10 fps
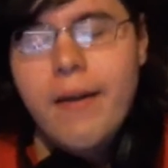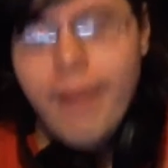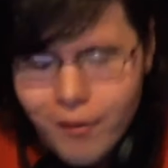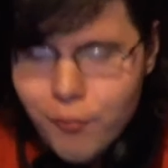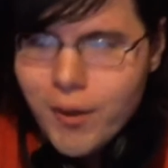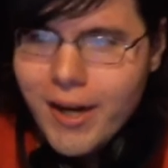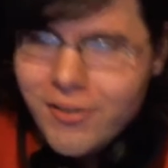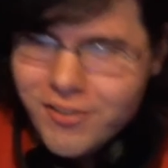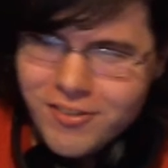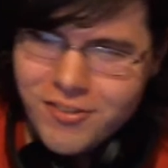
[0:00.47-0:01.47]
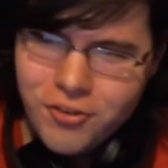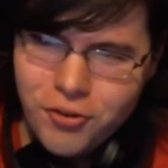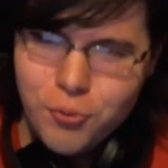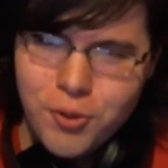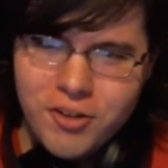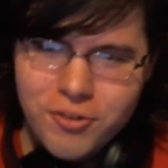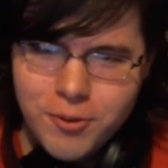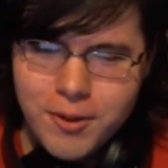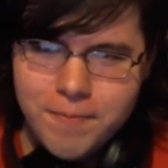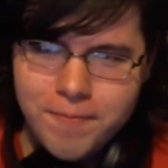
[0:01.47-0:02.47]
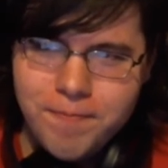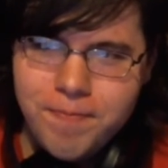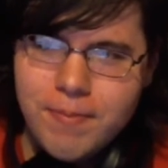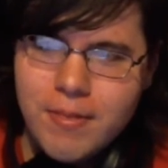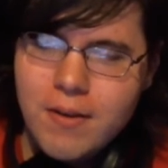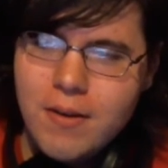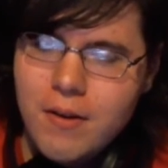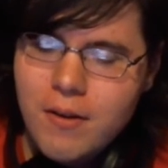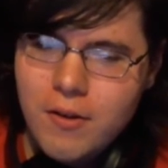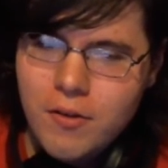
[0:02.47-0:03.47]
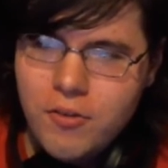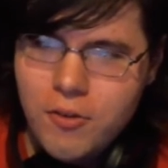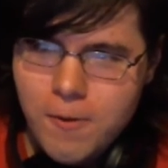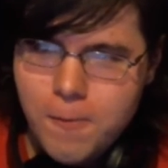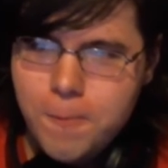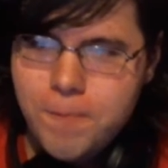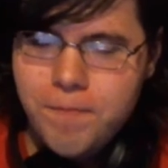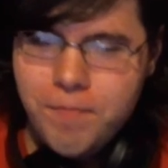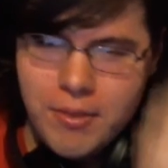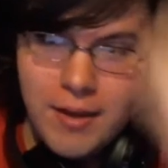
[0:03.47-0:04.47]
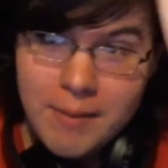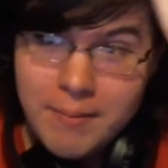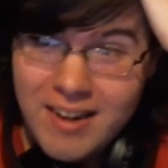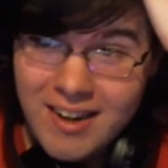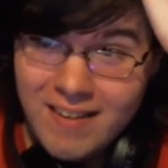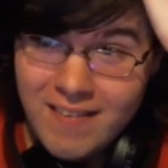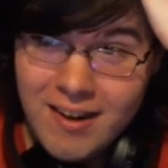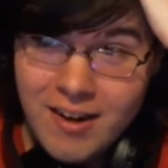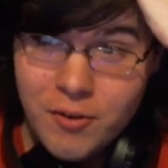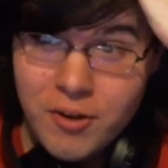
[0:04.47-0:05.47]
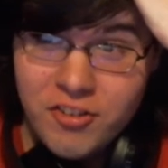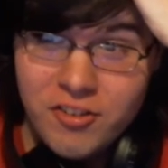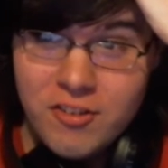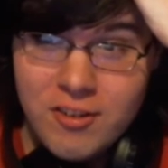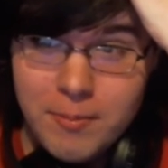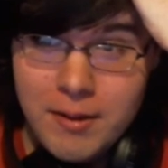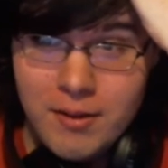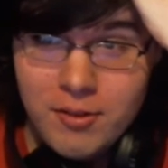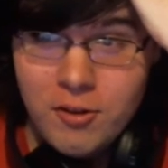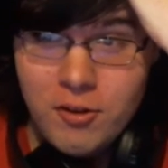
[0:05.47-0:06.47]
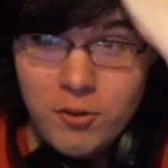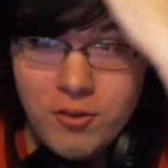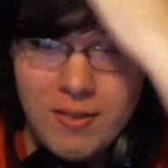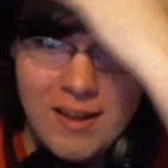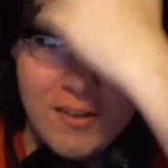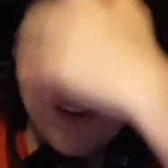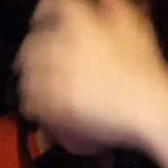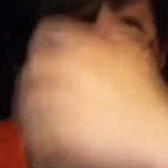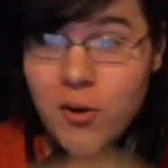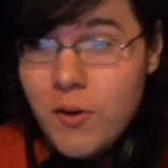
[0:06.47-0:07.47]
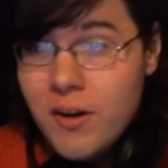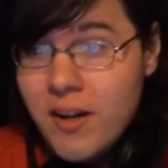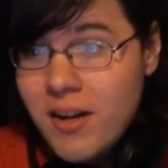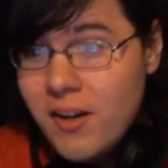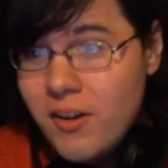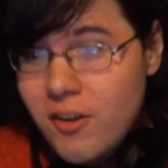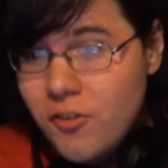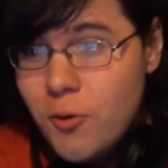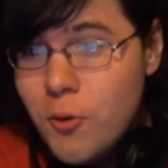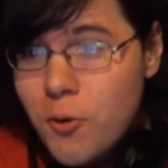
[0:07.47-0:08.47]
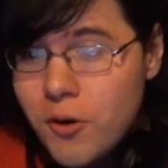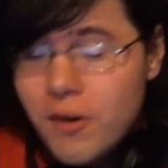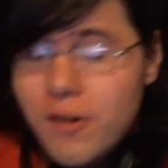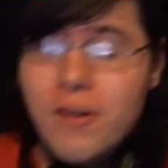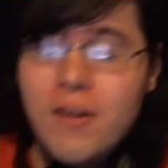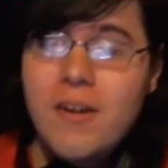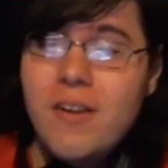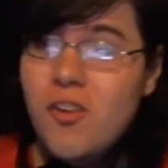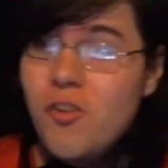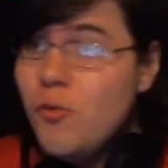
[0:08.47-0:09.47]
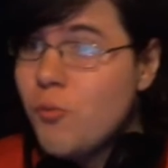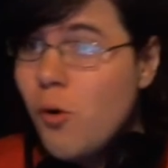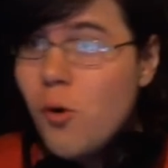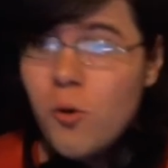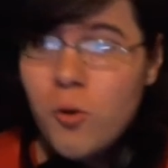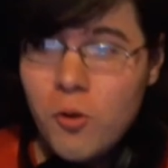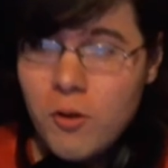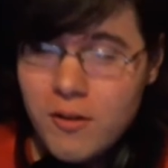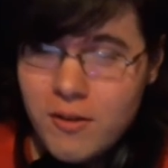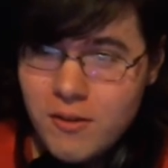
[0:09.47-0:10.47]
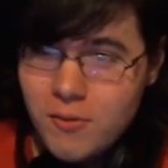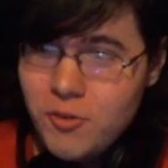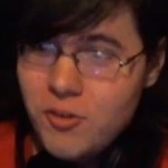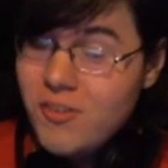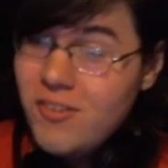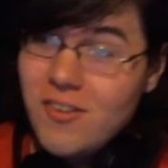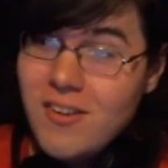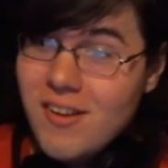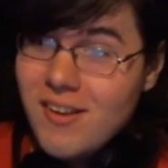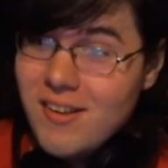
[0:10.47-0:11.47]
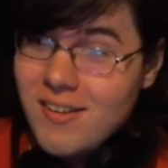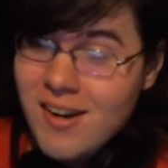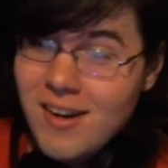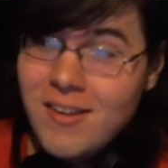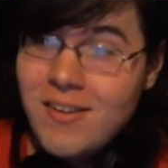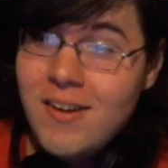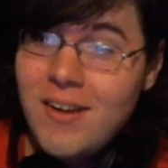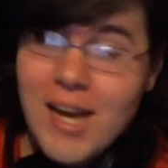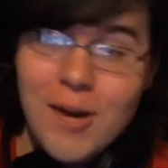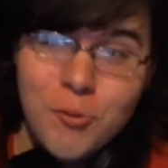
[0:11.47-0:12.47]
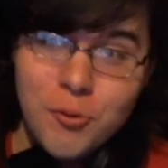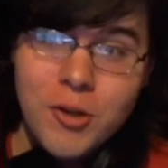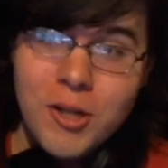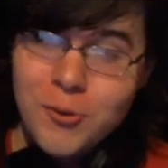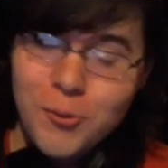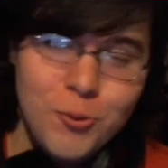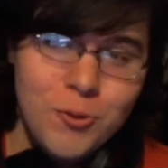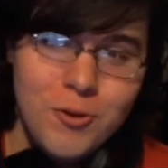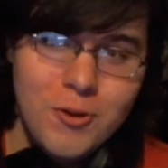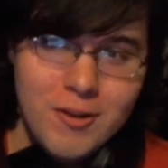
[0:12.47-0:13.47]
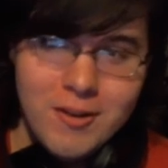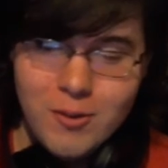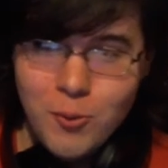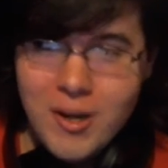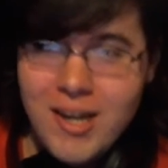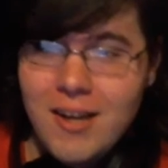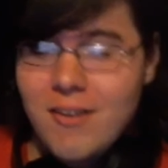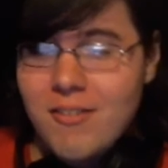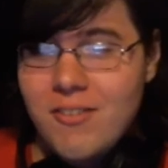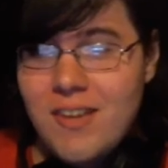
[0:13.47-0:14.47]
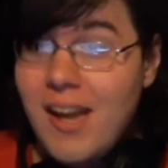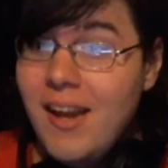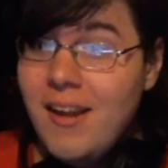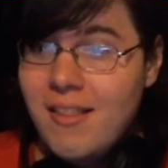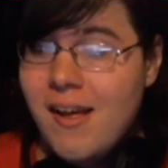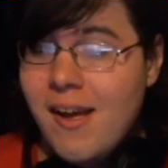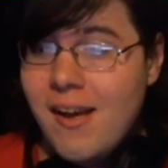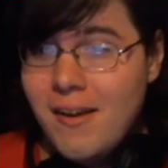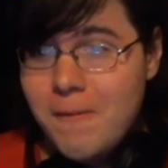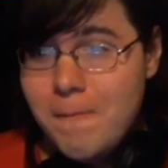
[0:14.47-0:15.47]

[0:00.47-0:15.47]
Hey Ragers, this is Rage Quit. So, I've been getting a lot of questions about the new things that are going on in Discord, the new role, which is technically a really cool way of saying that